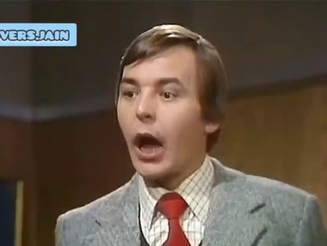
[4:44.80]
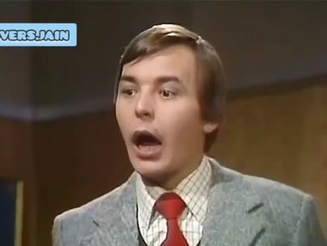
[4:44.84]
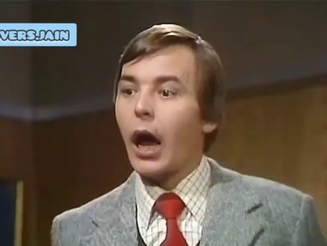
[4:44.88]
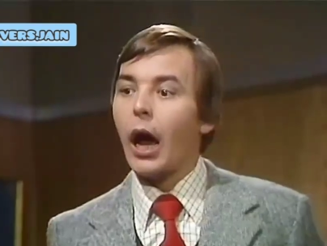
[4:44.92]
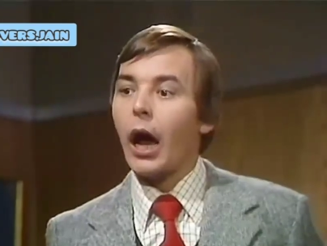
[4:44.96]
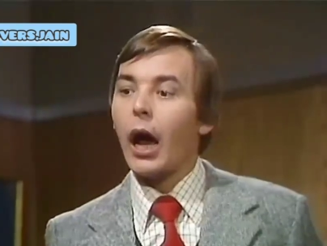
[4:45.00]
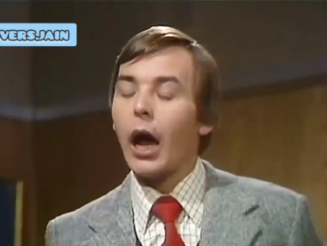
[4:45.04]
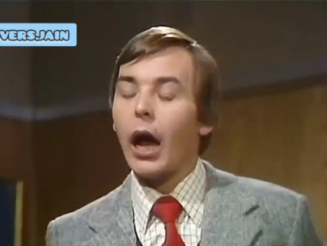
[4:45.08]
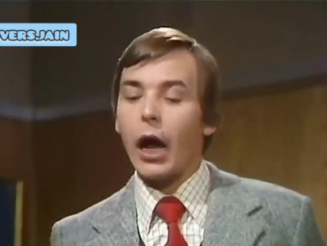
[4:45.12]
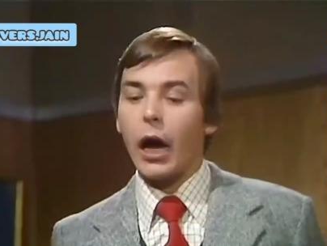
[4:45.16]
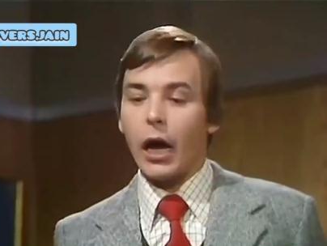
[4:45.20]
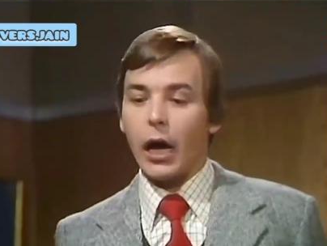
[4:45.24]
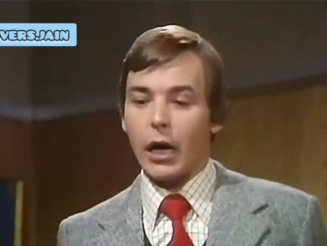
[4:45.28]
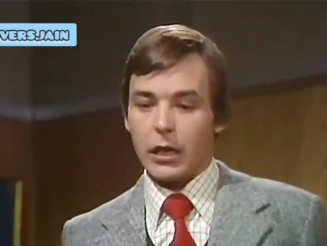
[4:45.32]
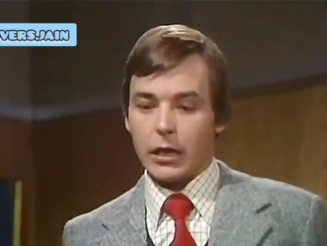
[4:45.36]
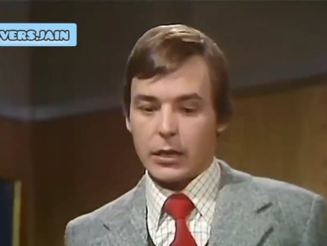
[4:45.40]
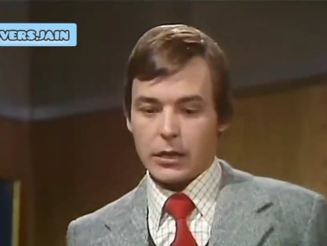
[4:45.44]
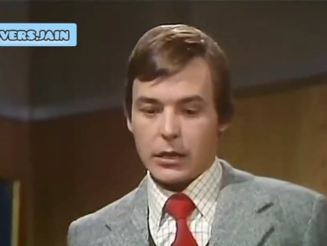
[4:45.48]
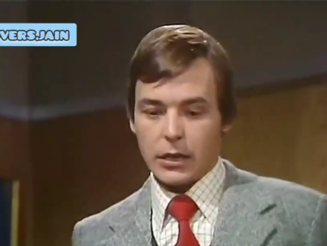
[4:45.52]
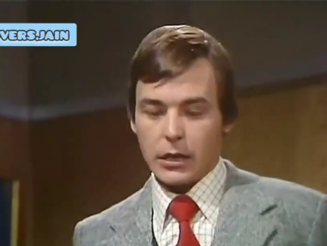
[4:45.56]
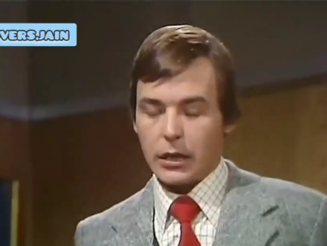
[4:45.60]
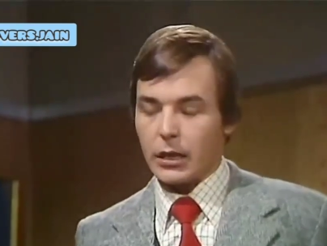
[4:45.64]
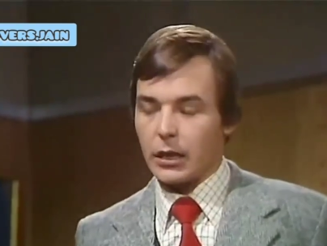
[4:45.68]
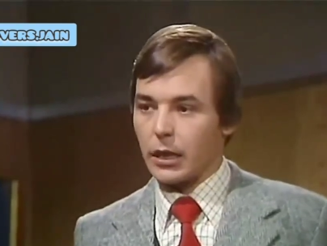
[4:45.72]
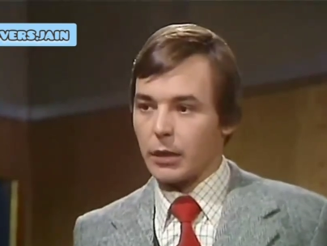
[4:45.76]
Ah, I
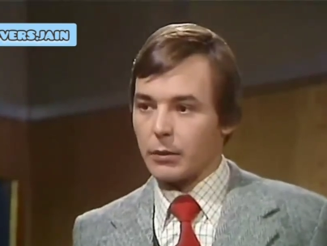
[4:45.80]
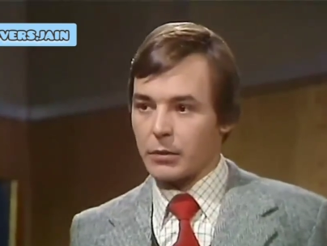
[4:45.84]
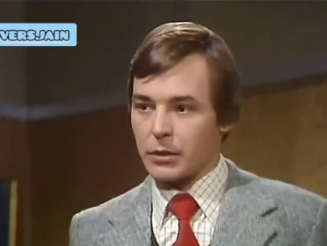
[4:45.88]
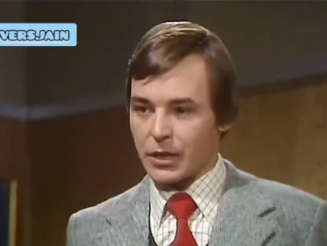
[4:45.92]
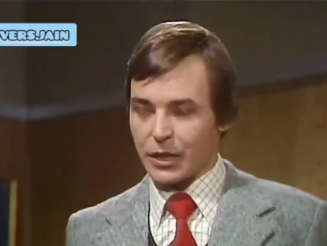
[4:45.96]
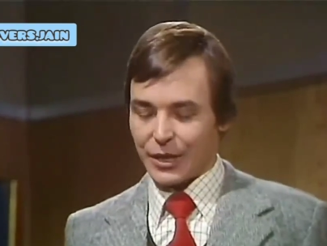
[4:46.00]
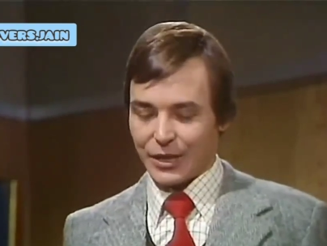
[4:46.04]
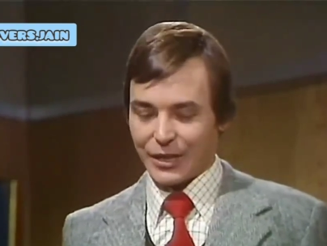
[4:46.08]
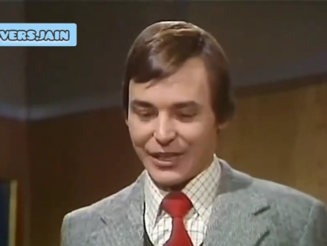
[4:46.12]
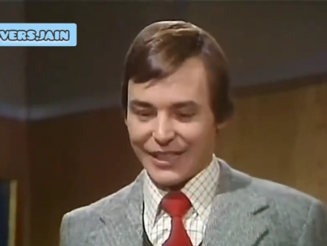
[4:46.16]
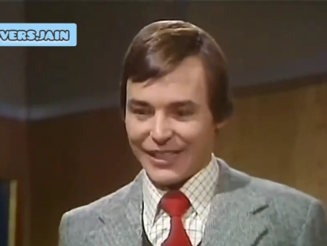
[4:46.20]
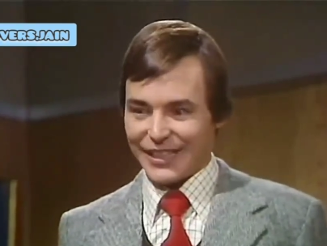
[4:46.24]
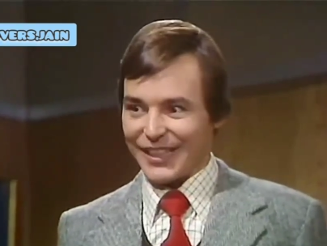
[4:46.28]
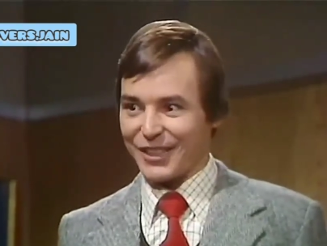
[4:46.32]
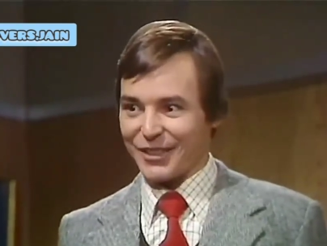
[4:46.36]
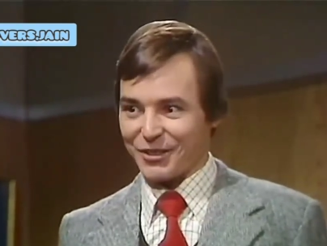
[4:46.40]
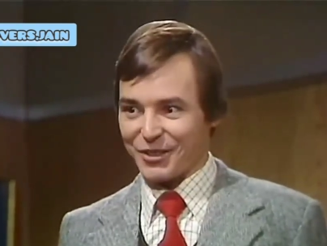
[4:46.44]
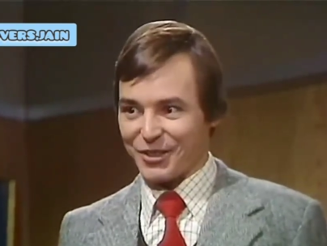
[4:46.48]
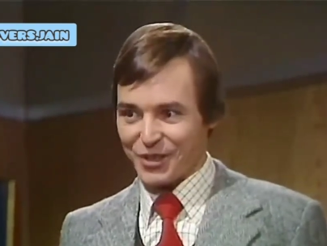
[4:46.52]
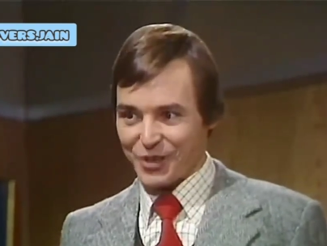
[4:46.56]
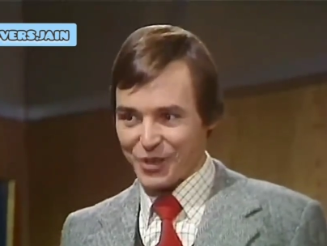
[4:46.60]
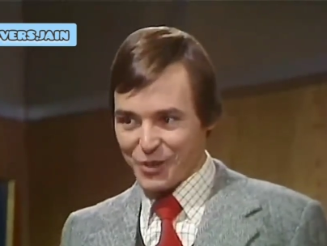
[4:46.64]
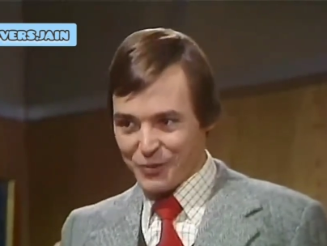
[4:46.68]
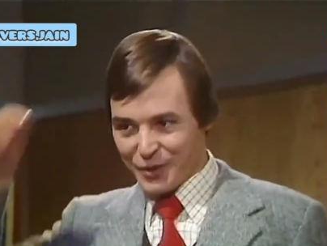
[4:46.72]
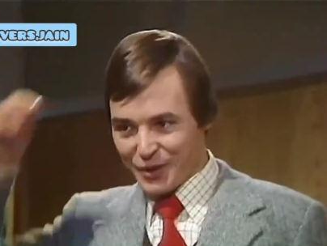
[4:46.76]
see. I'm sorry. How
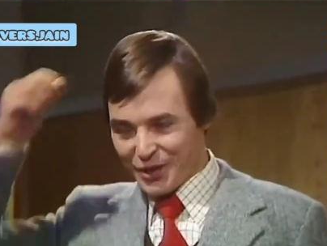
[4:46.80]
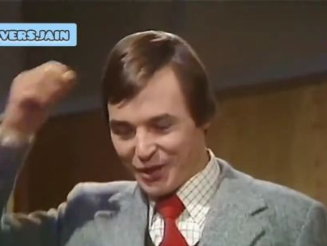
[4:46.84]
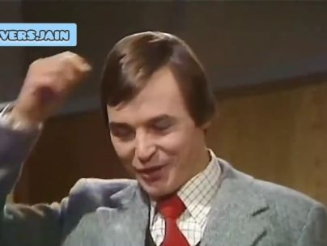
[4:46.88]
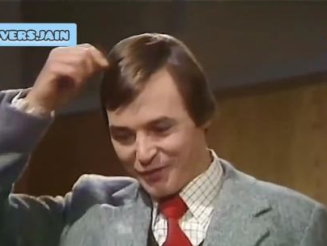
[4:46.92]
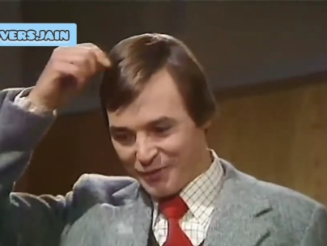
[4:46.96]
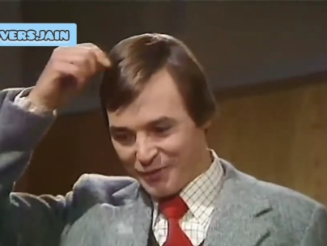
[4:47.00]
stupid of